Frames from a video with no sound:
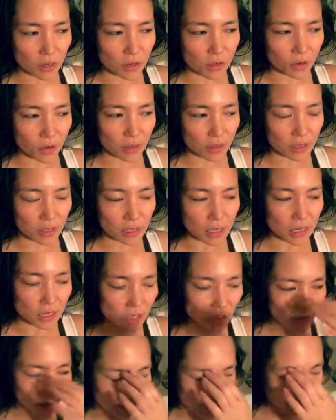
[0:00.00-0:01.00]
during the
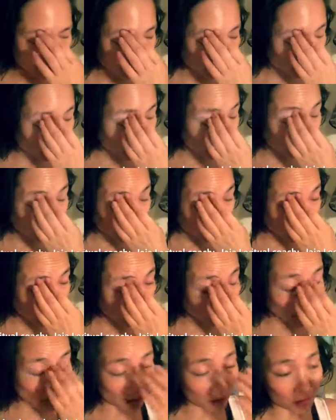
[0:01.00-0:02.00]
session I felt like I
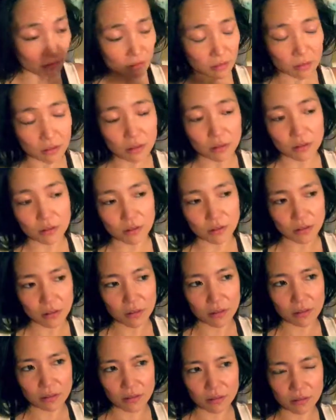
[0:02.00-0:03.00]
got,
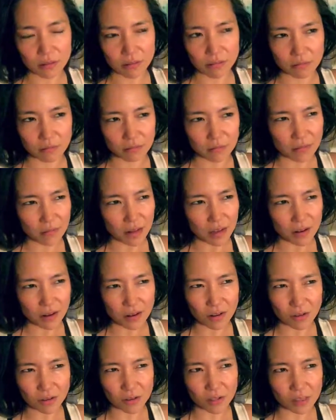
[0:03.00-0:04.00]
I don't
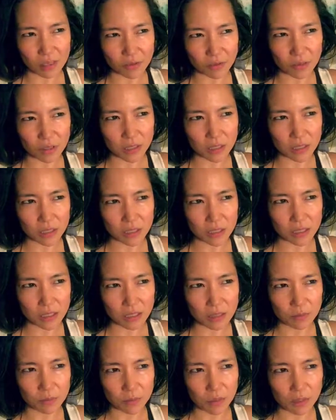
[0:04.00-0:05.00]
know, this like really
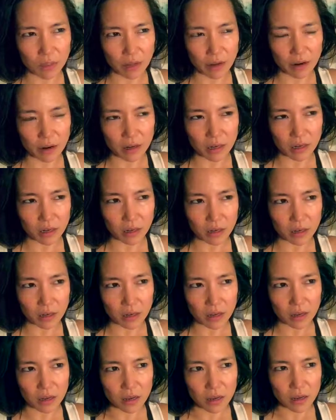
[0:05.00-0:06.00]
deep clarity